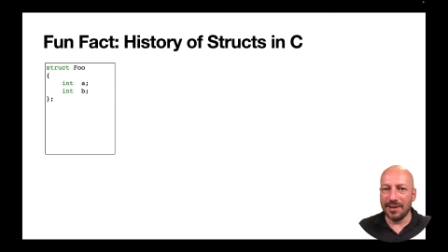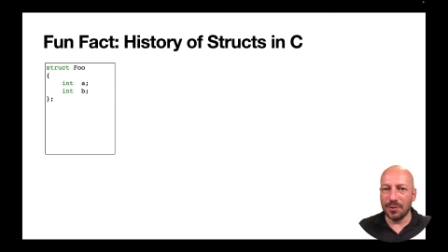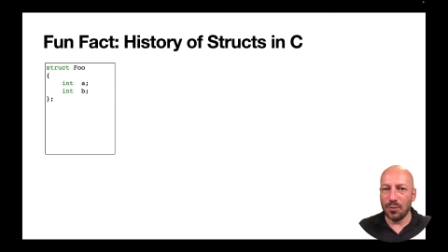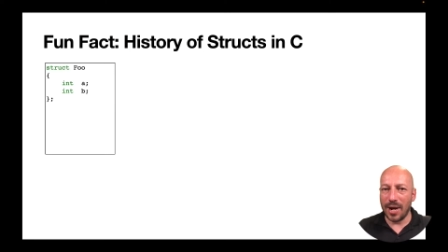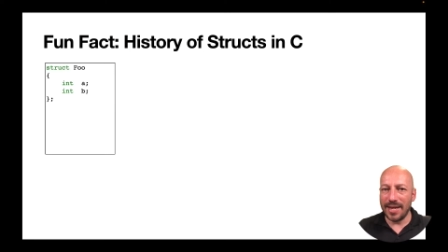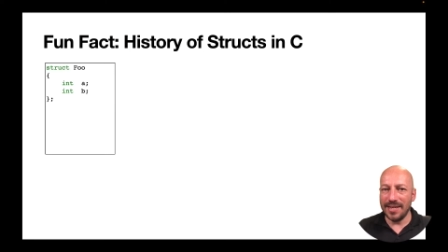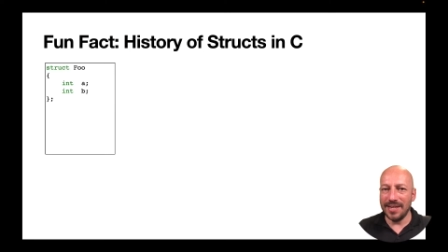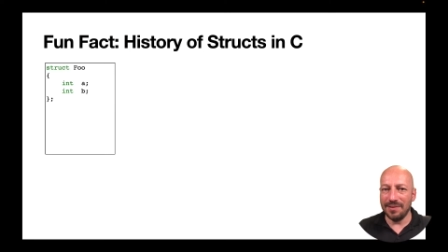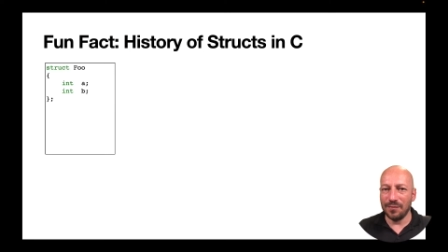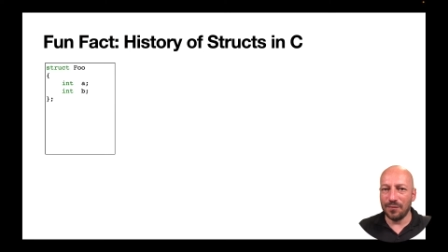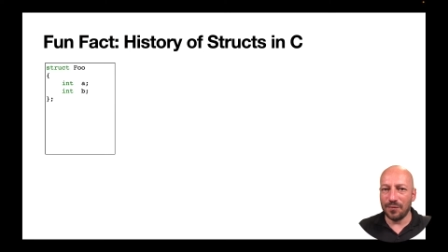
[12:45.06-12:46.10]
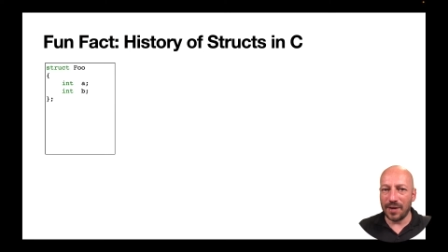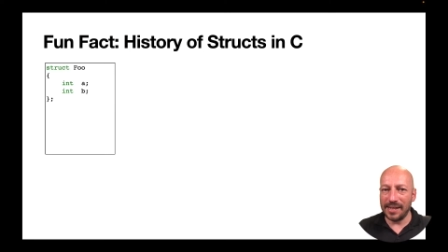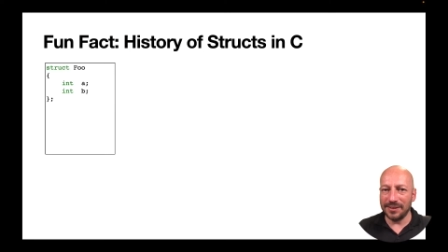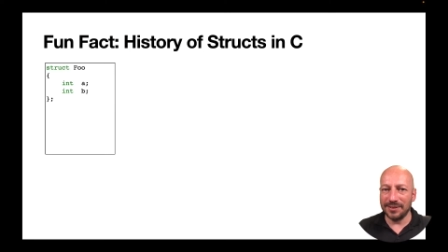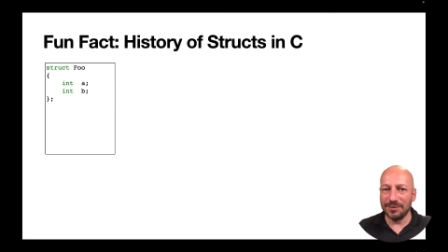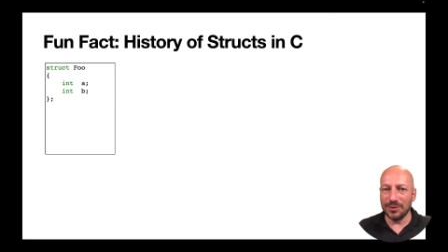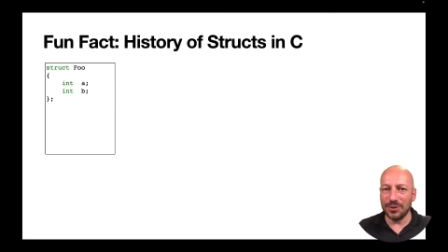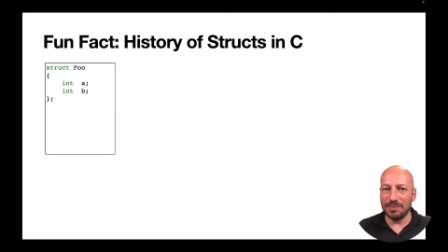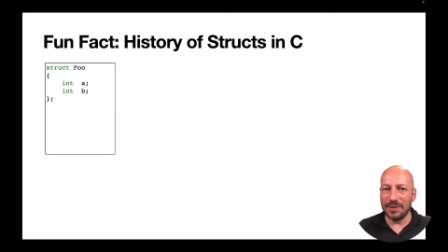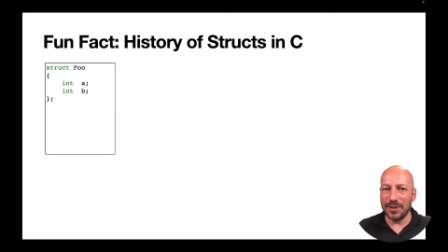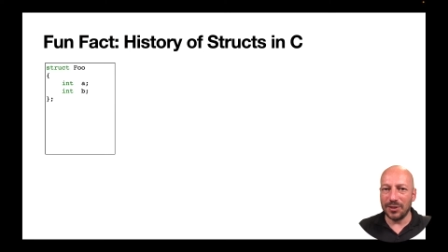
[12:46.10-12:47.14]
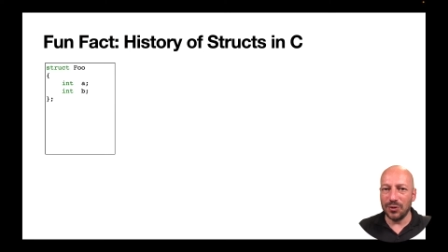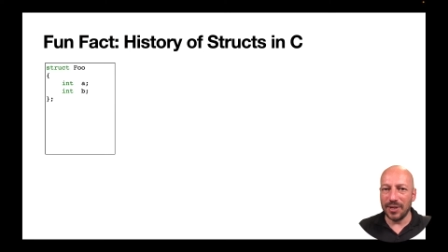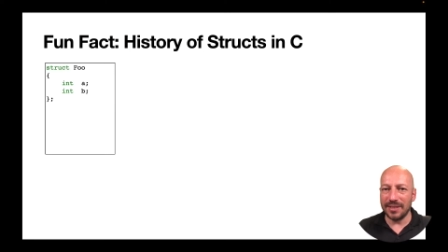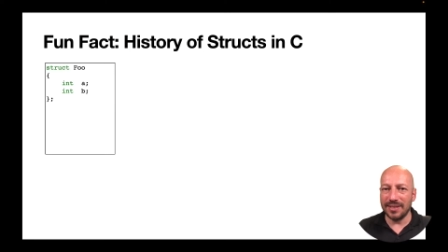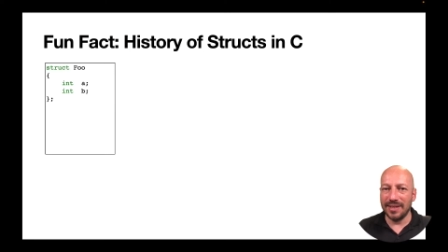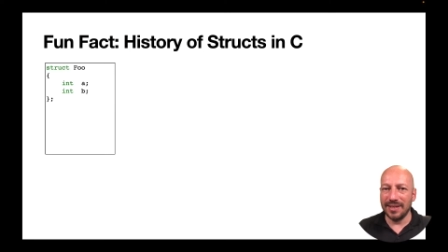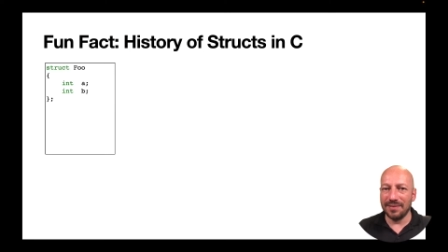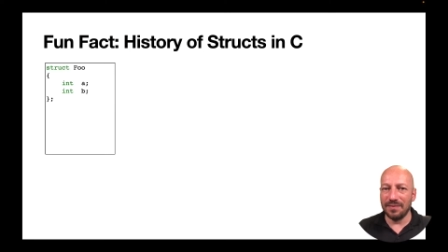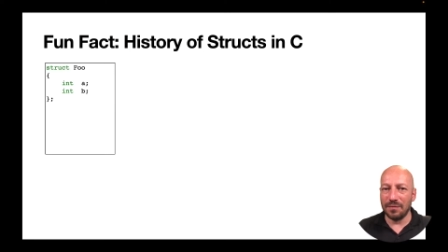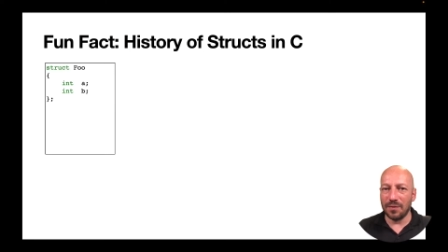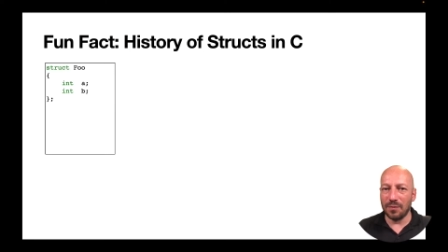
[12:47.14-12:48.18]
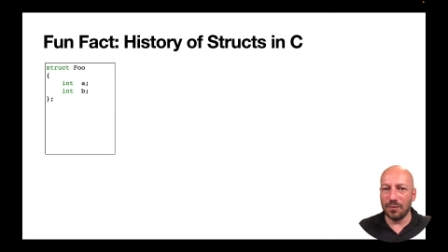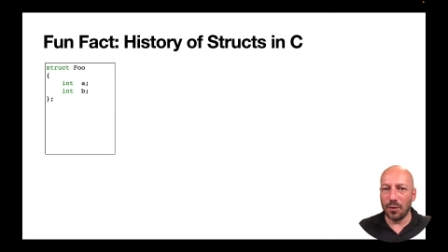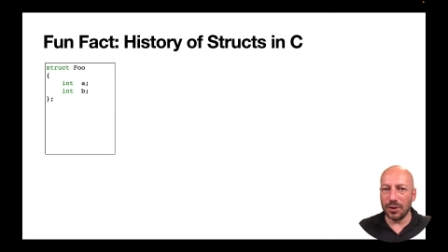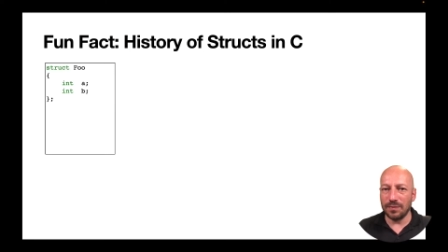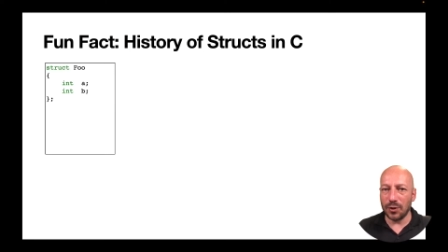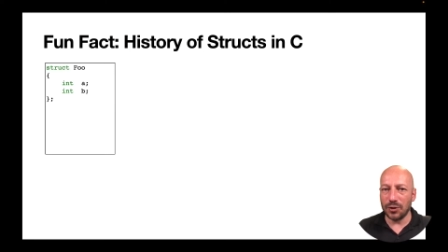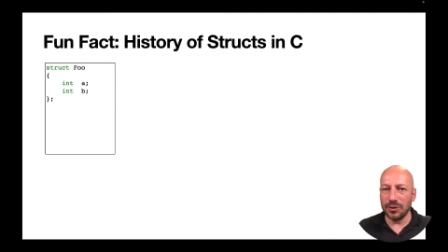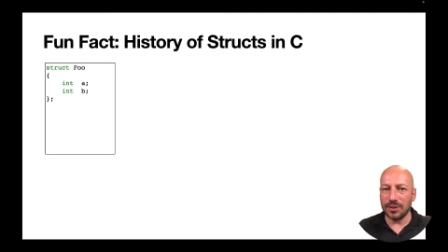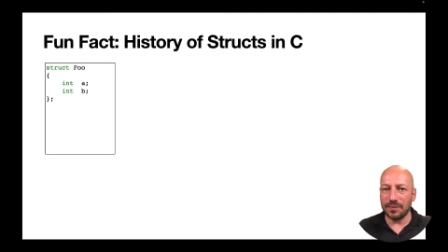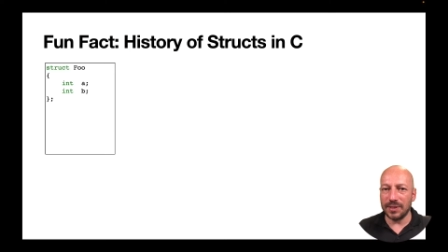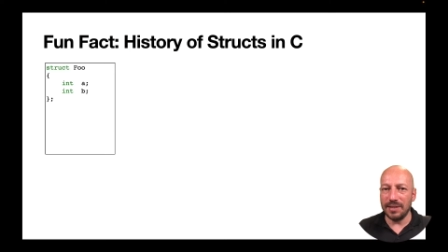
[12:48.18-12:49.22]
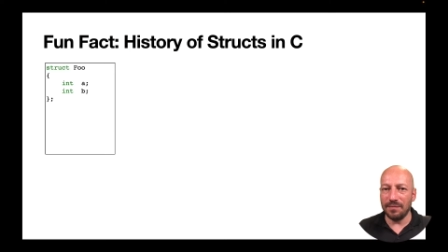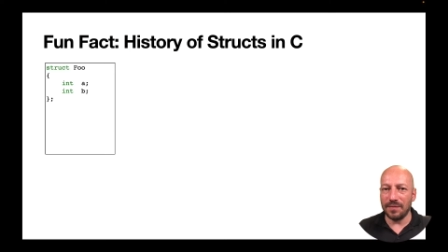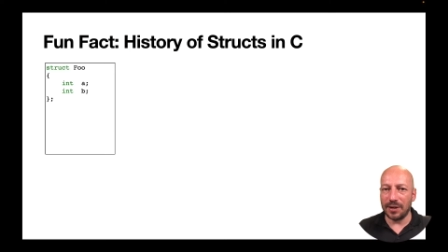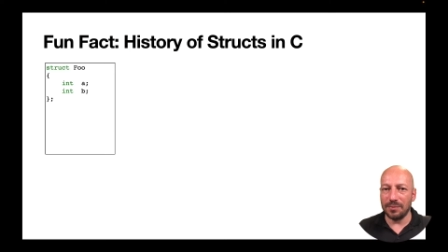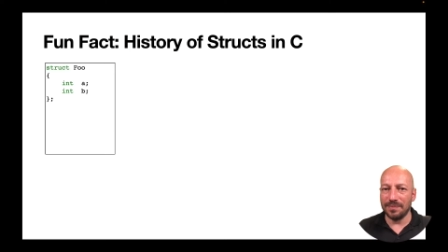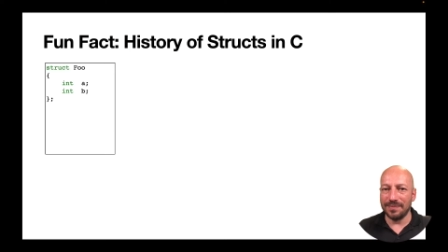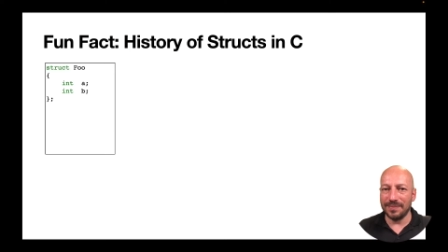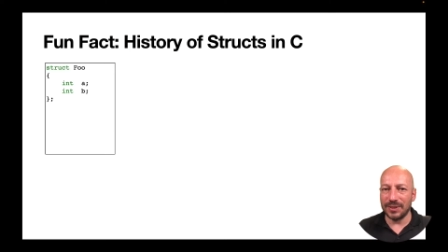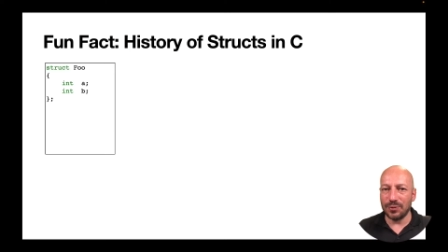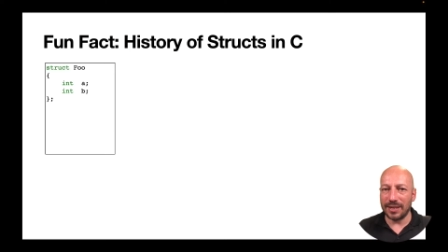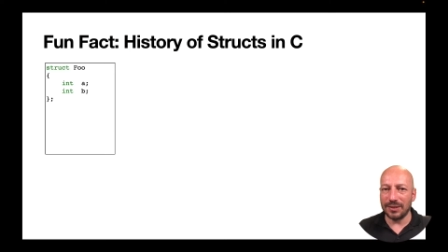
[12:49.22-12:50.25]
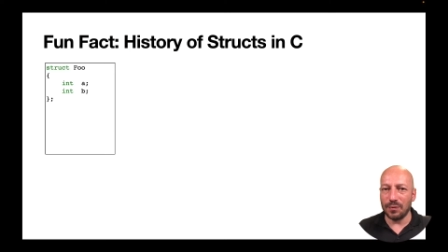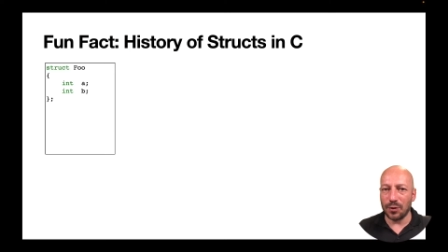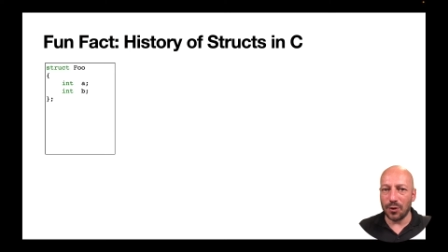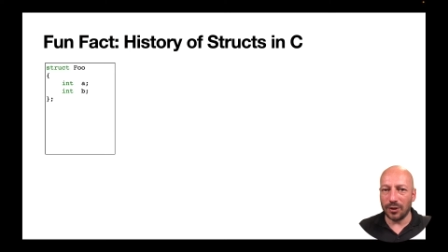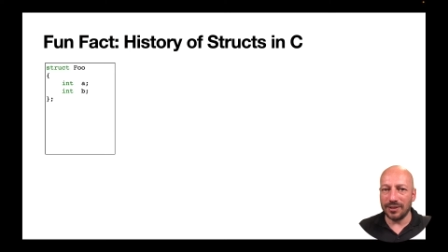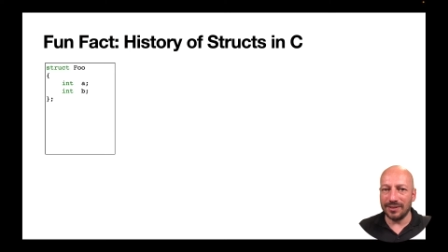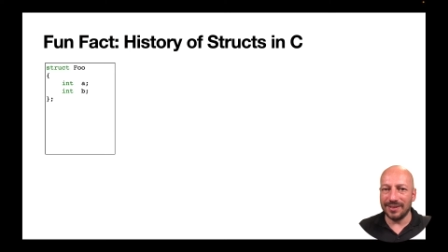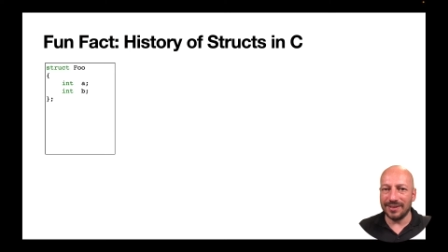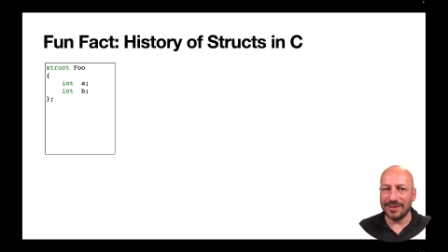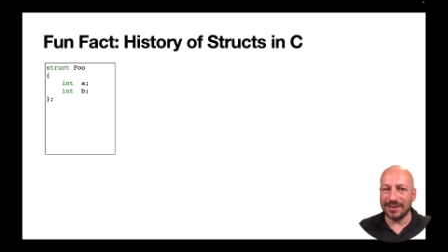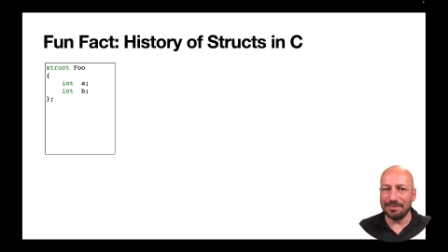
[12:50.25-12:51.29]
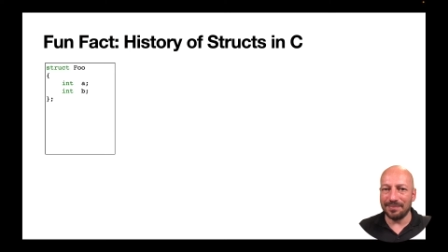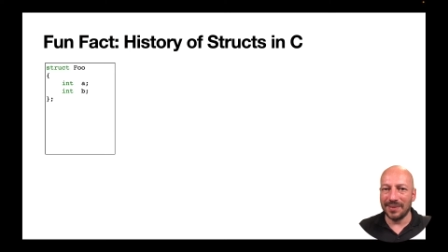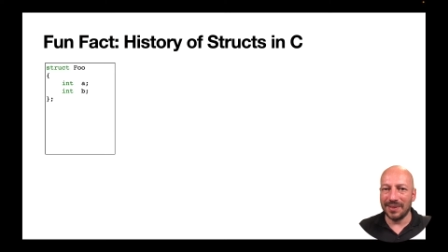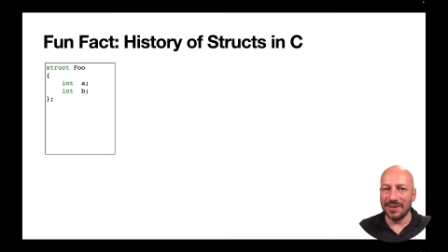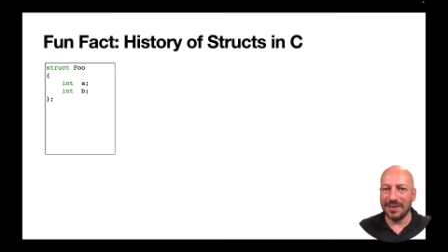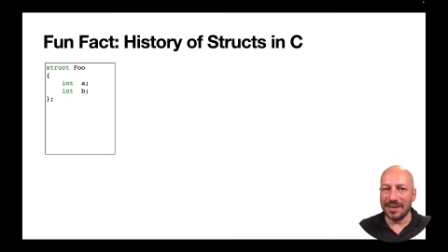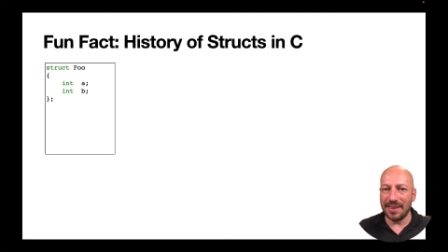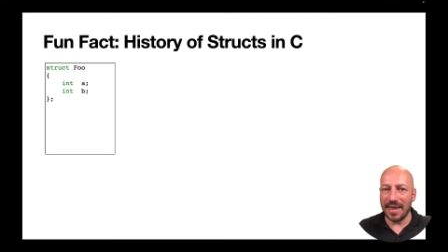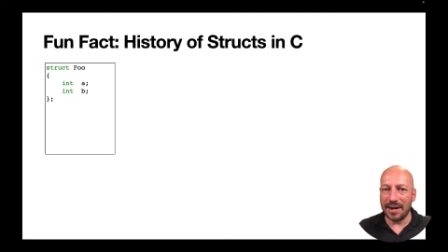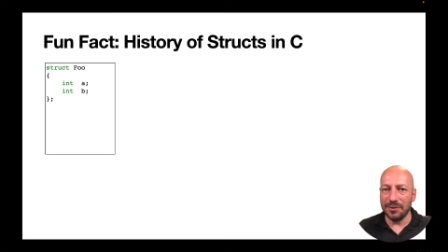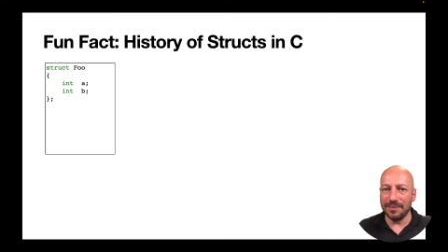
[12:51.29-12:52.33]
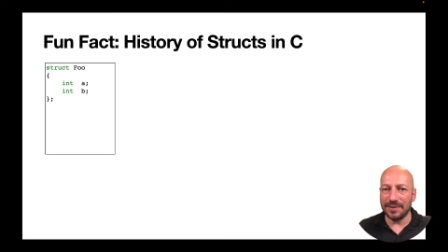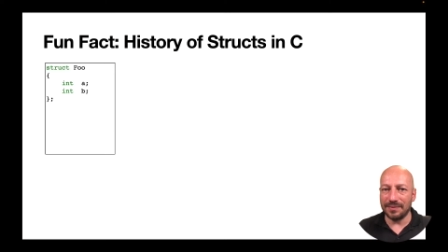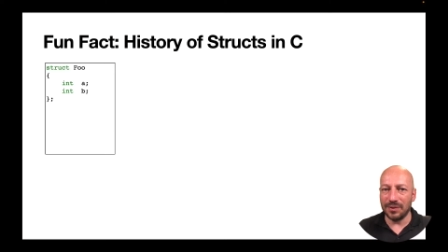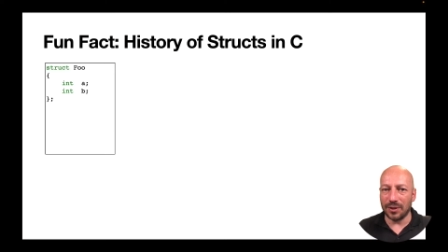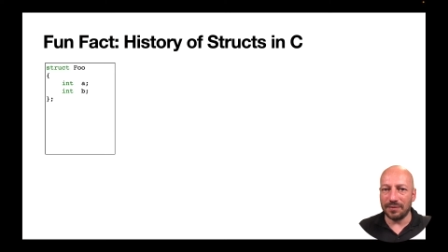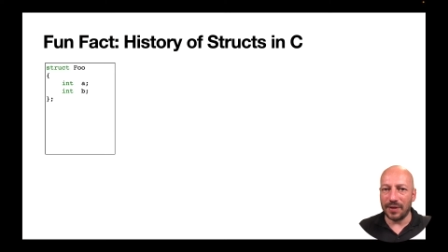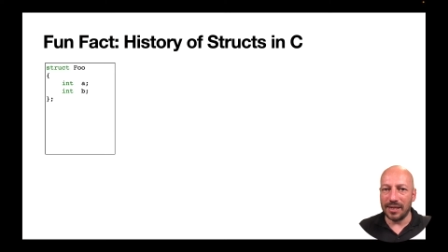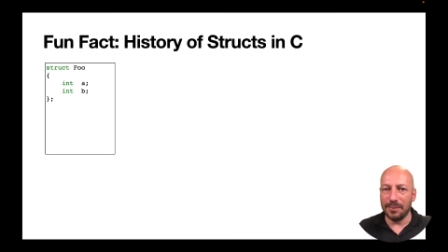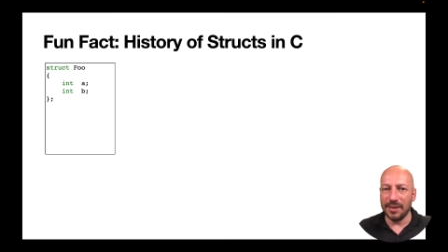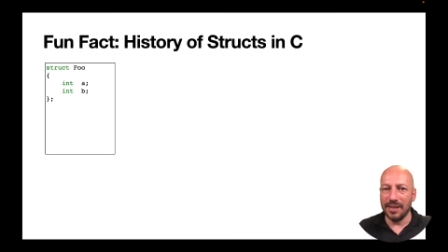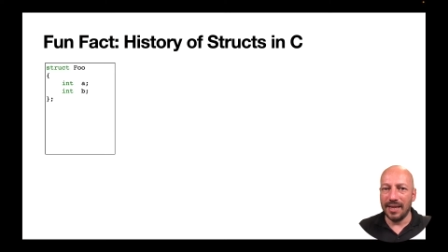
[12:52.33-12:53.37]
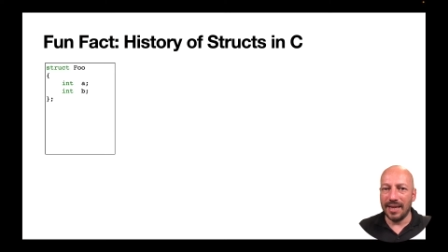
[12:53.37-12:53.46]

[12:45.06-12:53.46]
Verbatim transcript: why he failed to implement Unix with first versions of C, where structs were not um, there, not available,